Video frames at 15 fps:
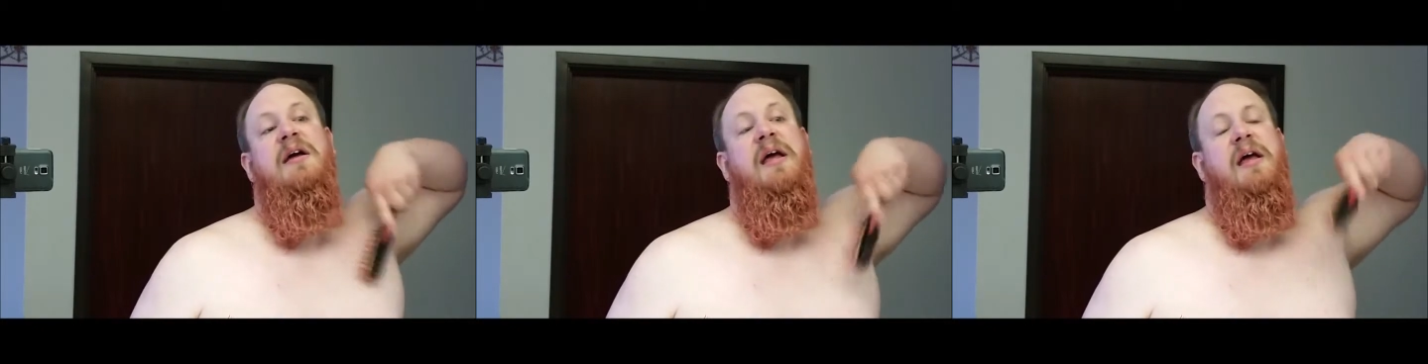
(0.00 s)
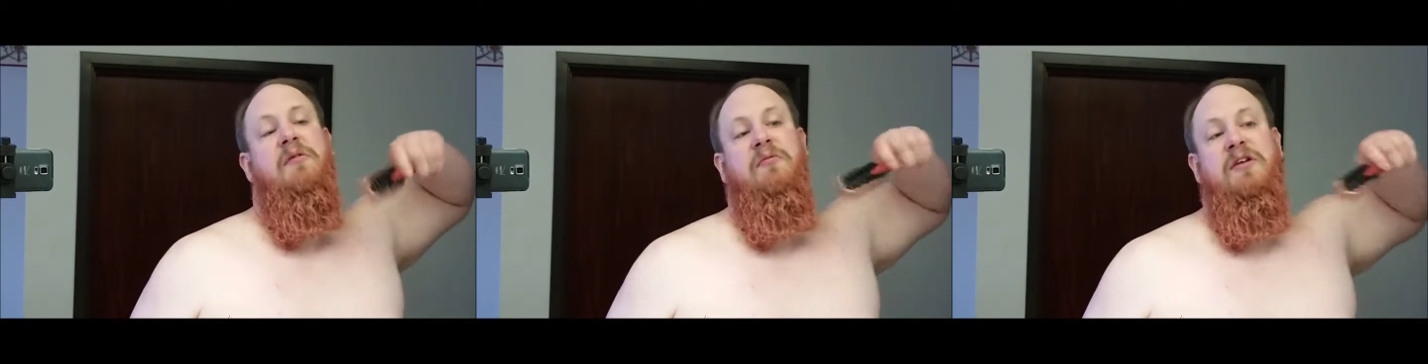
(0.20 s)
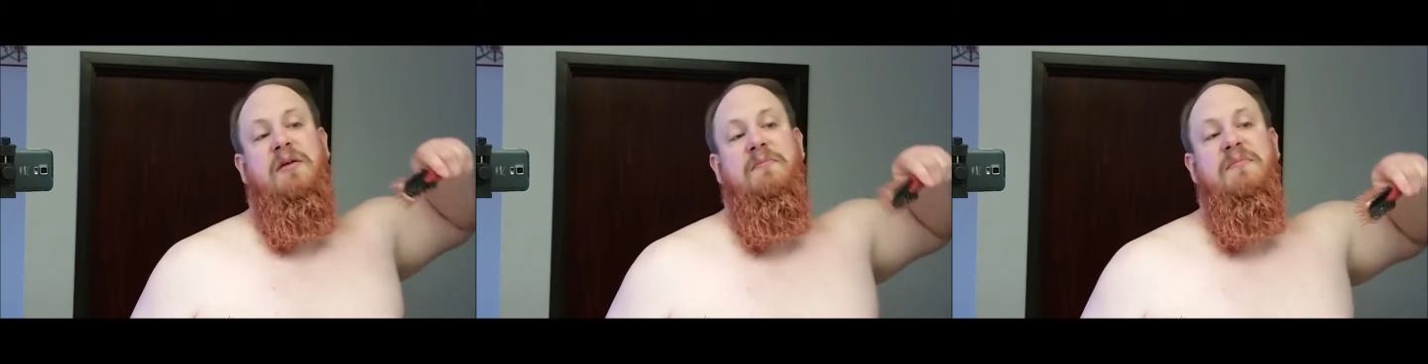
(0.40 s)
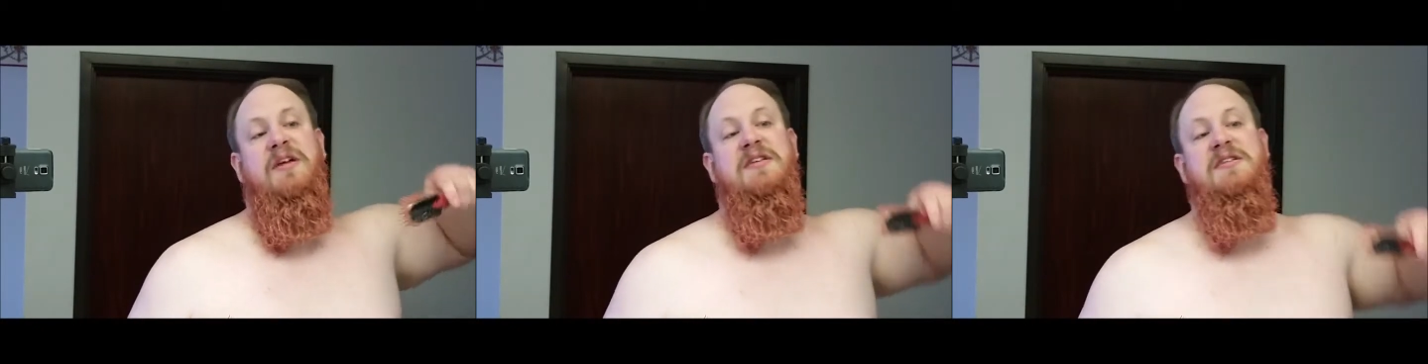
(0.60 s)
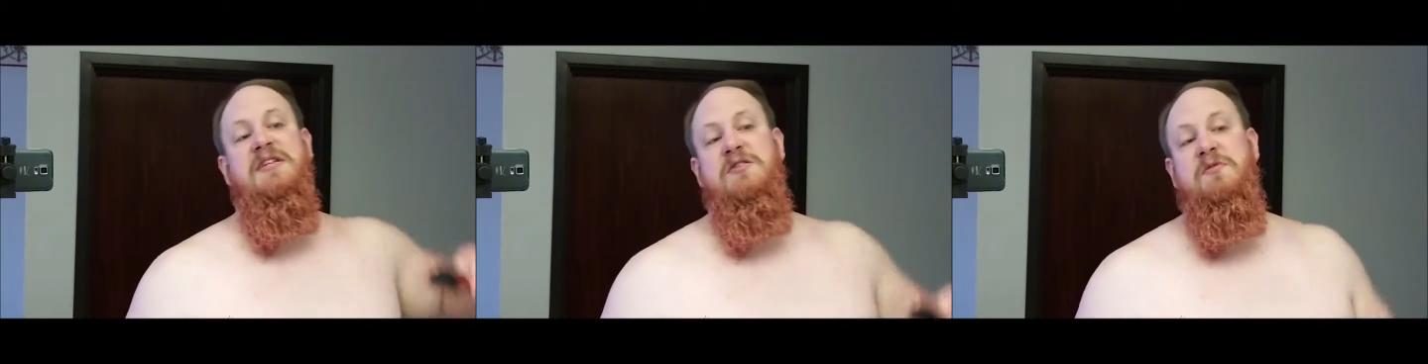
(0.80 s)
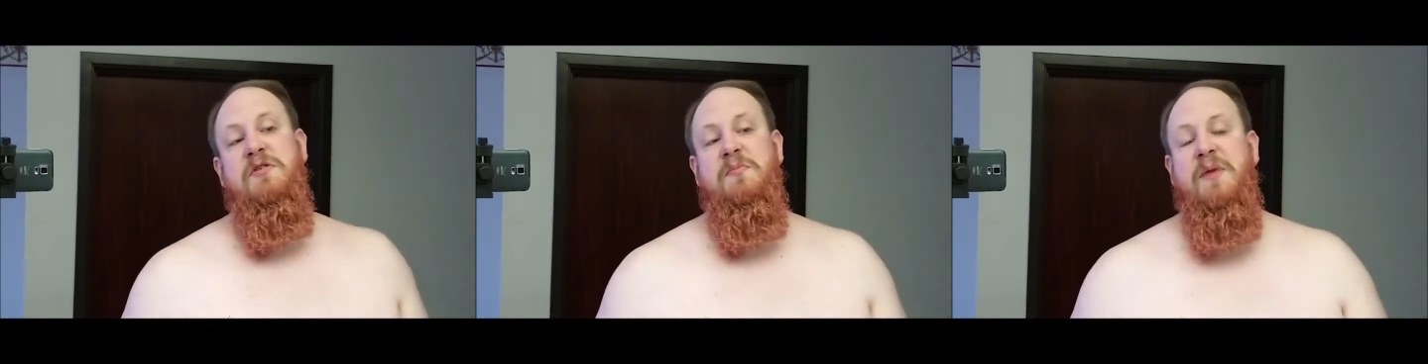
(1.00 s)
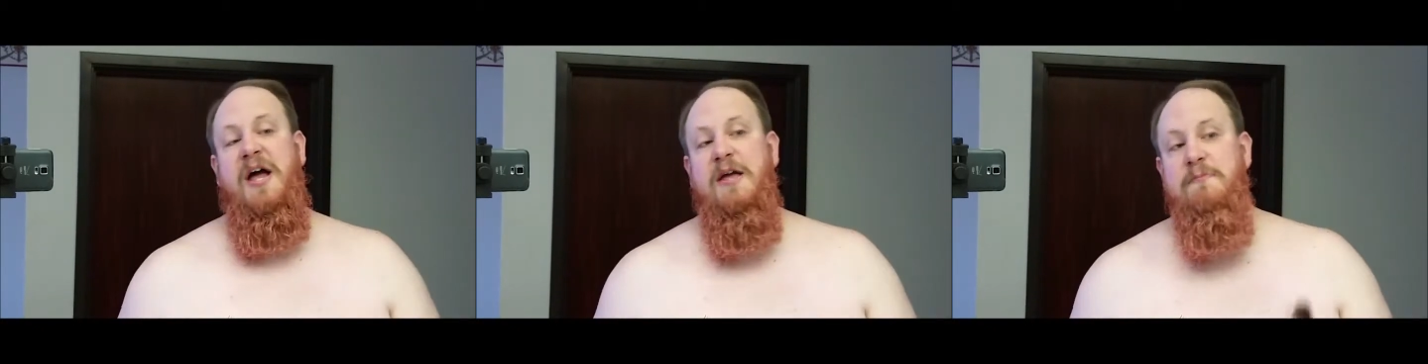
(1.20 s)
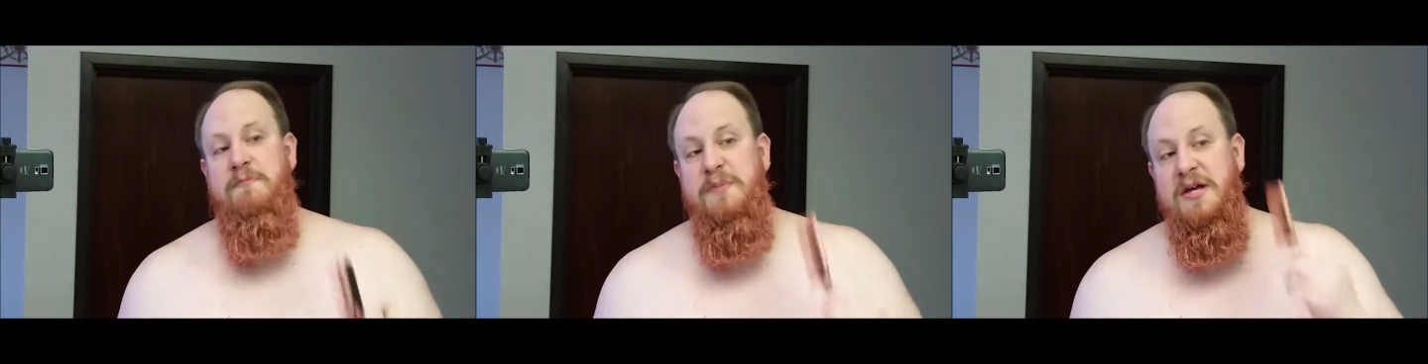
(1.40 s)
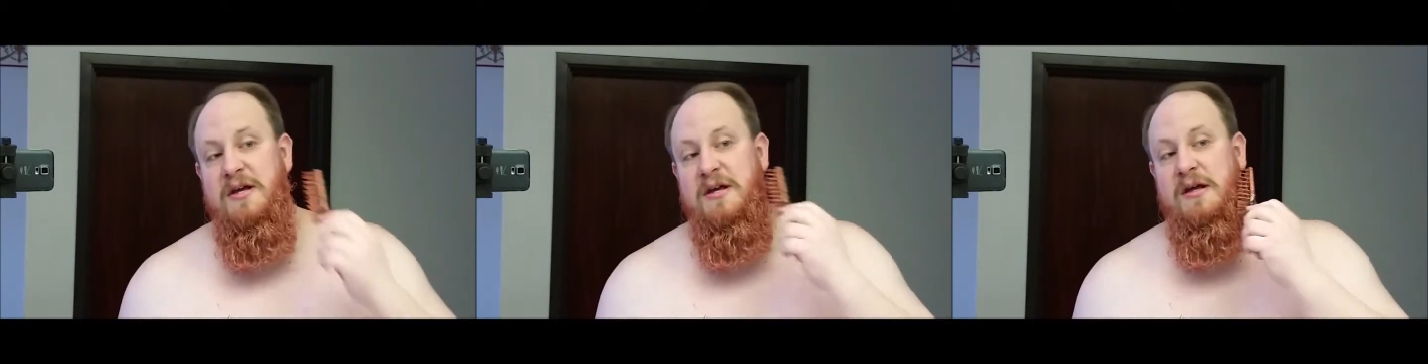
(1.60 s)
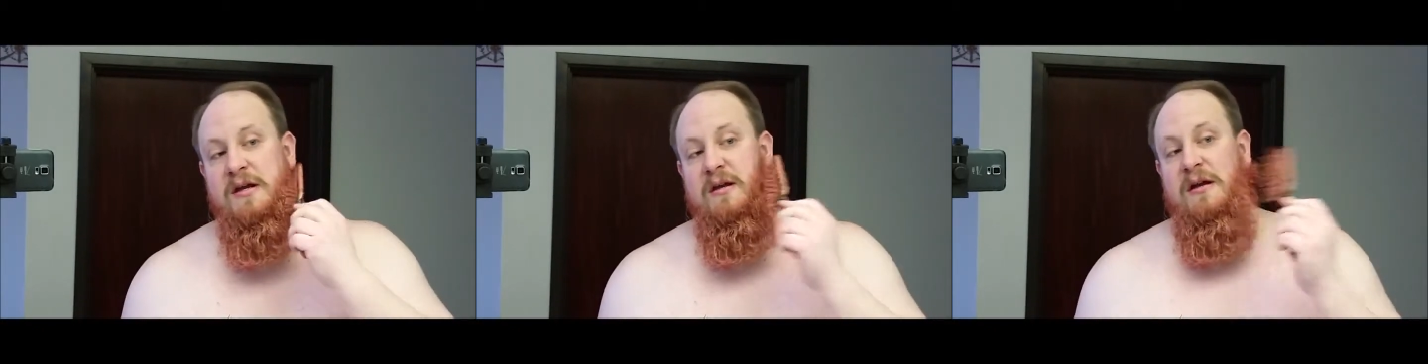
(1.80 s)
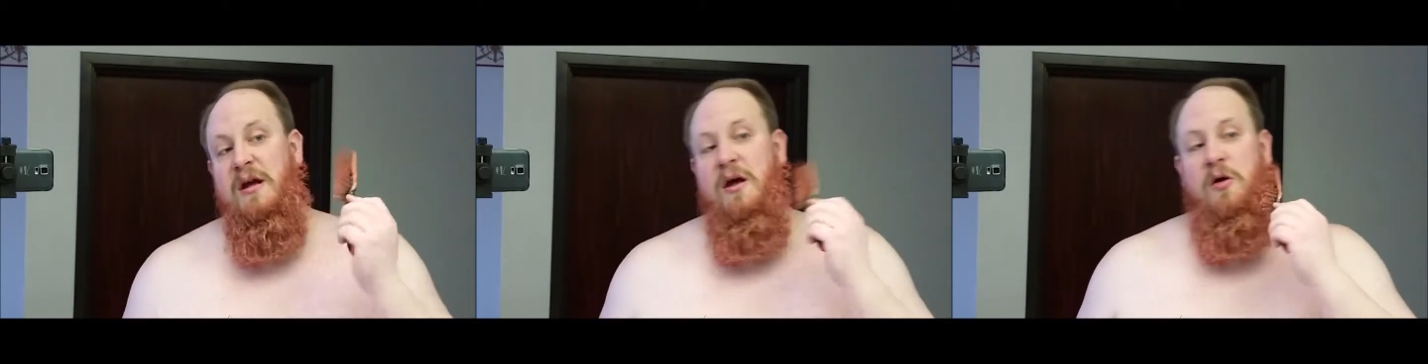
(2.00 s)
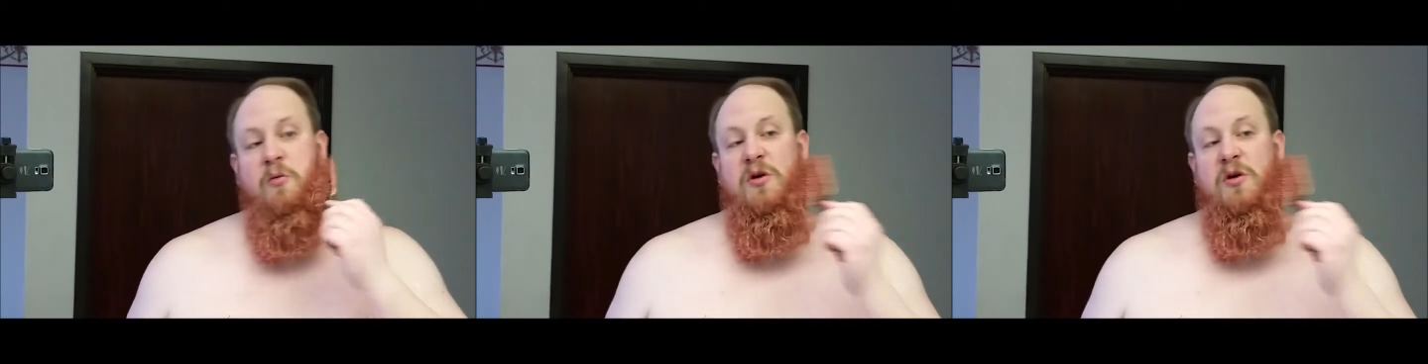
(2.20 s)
And when it mixes with my beard,